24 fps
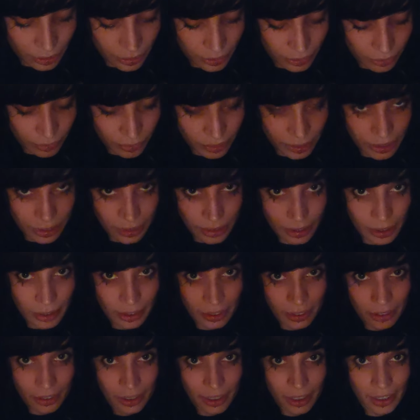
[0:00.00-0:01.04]
You need to
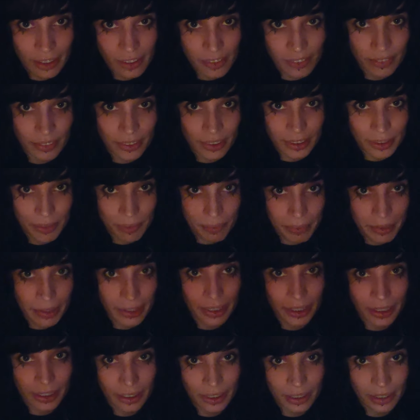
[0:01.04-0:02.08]
have some
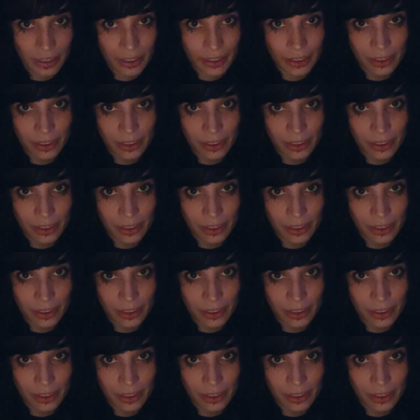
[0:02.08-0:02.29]
money